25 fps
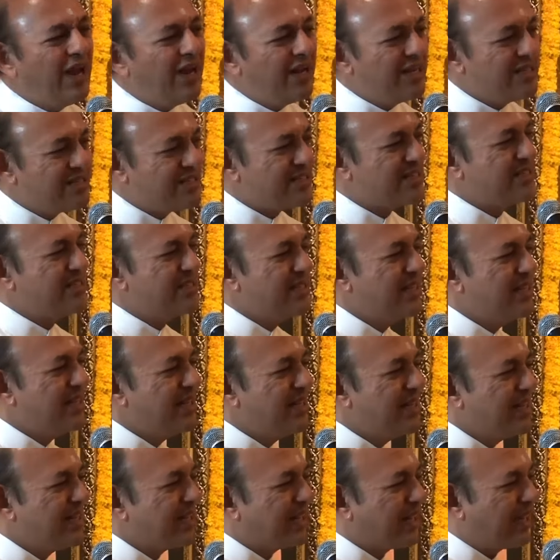else
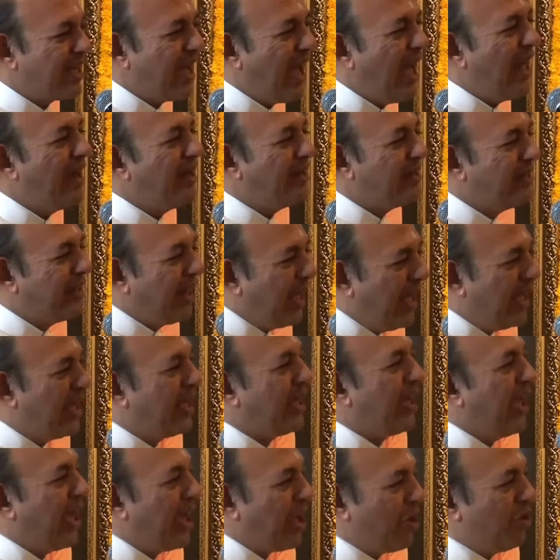can
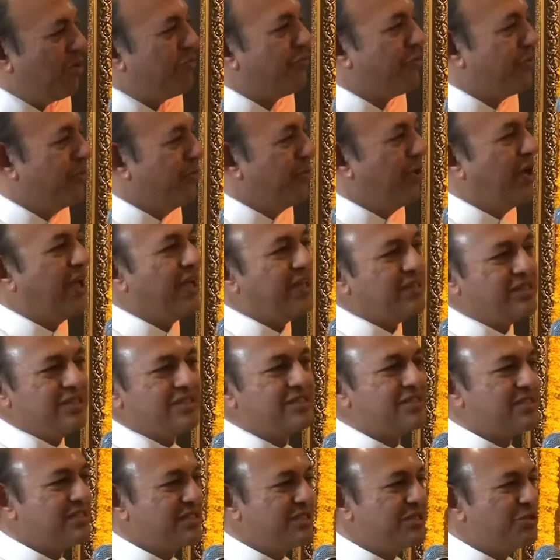take care of you like
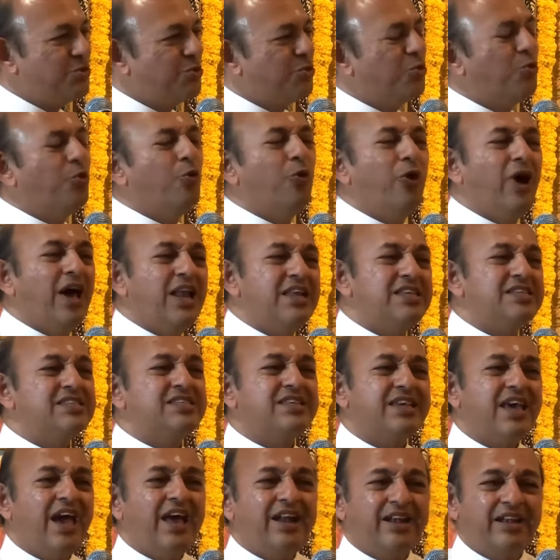this? Who else
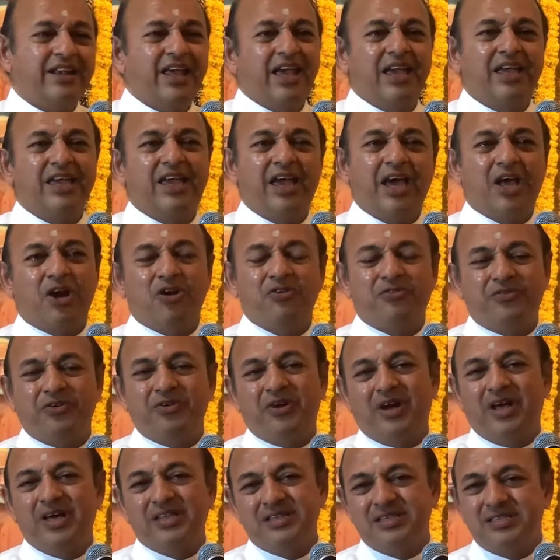can take care of you
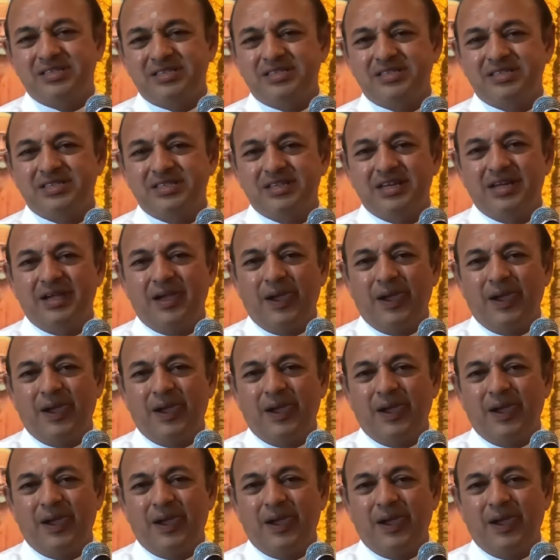like this?